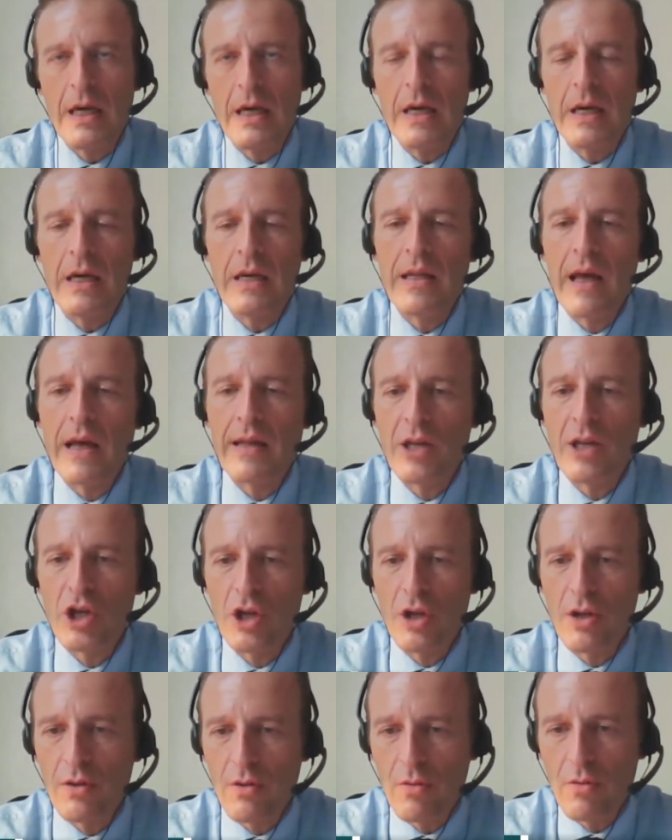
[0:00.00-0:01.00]
In
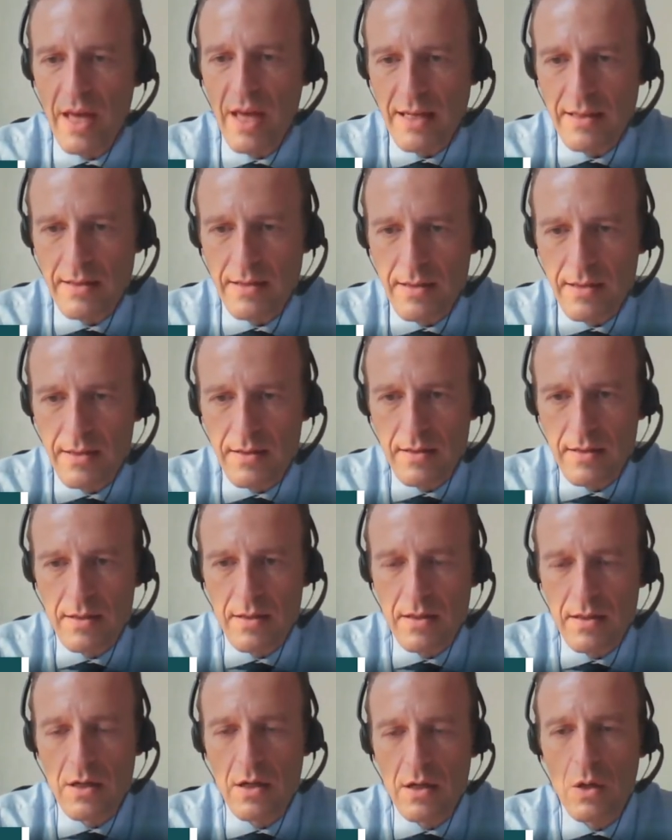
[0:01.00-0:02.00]
addition to that,
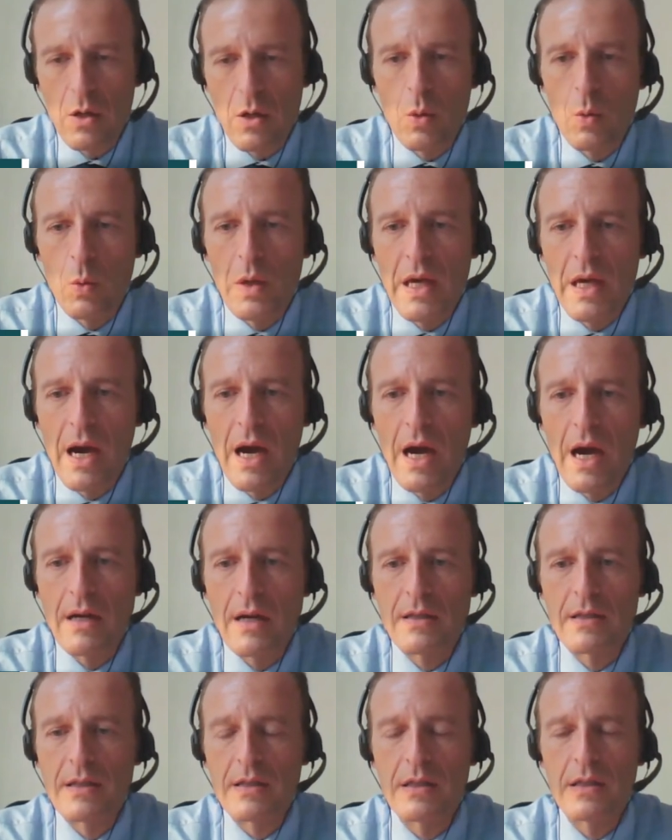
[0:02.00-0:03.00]
we
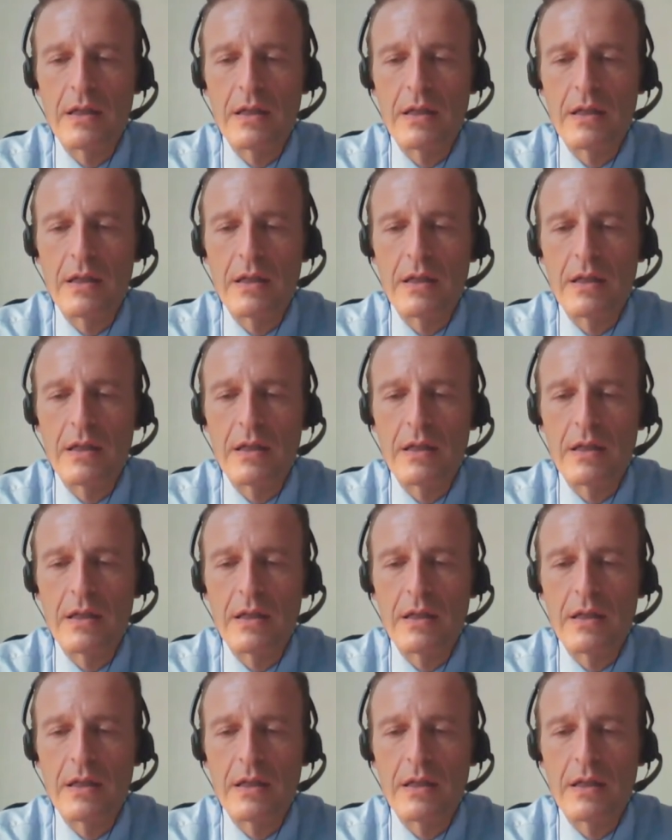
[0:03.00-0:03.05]
had